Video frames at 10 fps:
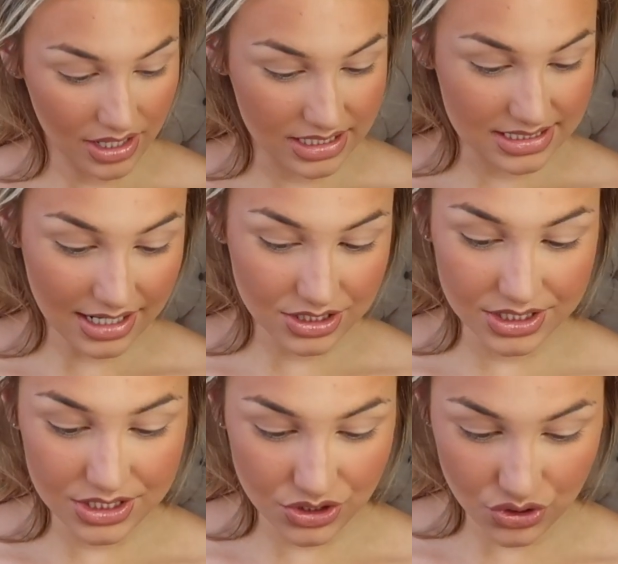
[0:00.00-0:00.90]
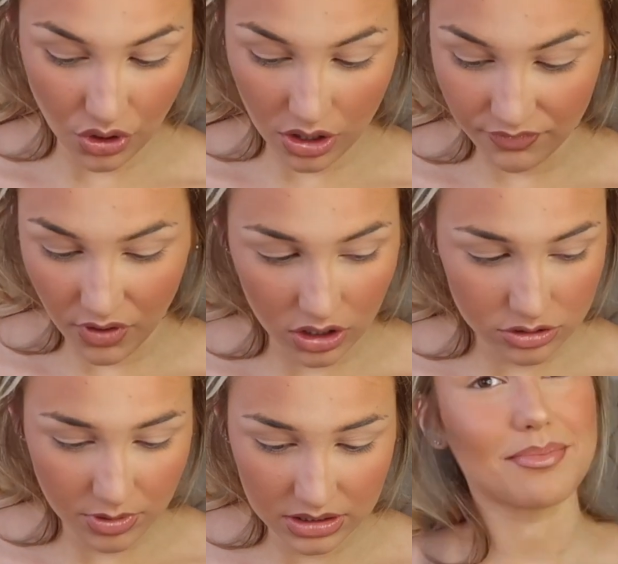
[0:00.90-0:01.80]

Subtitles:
and it's actually so affordable.